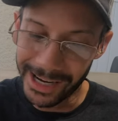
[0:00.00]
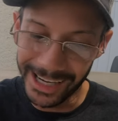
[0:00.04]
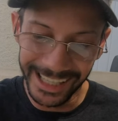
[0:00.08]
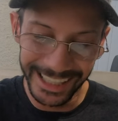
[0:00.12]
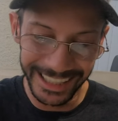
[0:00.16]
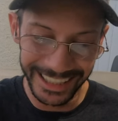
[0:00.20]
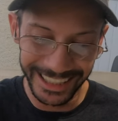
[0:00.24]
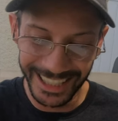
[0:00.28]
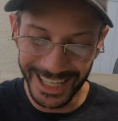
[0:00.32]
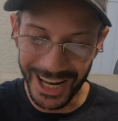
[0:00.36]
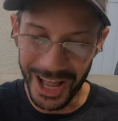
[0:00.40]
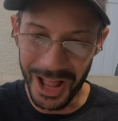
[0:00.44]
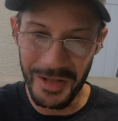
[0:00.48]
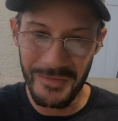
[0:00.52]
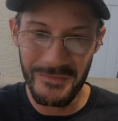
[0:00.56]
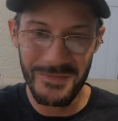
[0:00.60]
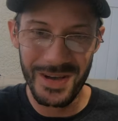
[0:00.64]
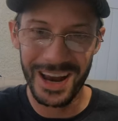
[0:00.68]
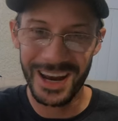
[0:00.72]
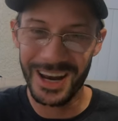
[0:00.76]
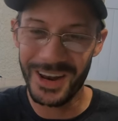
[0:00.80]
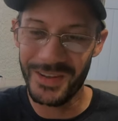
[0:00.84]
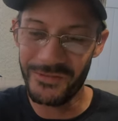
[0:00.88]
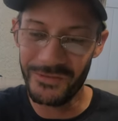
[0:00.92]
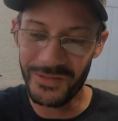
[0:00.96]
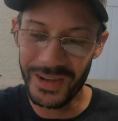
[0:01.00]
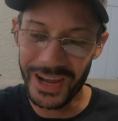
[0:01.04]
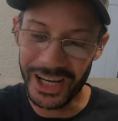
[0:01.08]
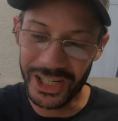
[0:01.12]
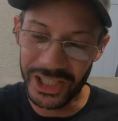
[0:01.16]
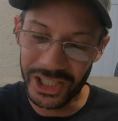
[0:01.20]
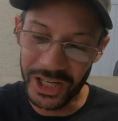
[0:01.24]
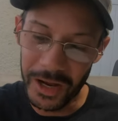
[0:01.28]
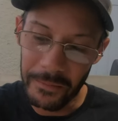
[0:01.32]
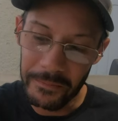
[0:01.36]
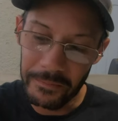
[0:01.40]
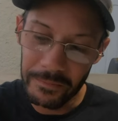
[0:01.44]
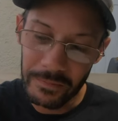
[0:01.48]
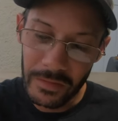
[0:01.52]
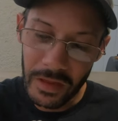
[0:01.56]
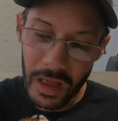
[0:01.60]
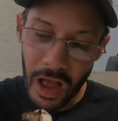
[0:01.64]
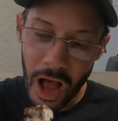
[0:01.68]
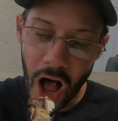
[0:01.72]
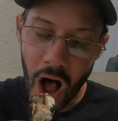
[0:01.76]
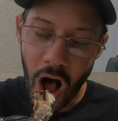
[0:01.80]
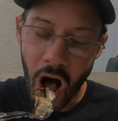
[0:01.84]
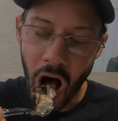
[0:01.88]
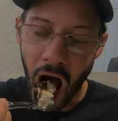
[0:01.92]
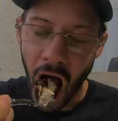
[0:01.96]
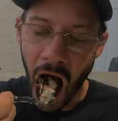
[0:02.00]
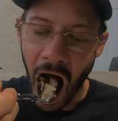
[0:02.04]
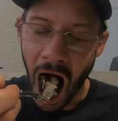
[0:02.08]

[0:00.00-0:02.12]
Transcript: Nothing better than fish. Oh.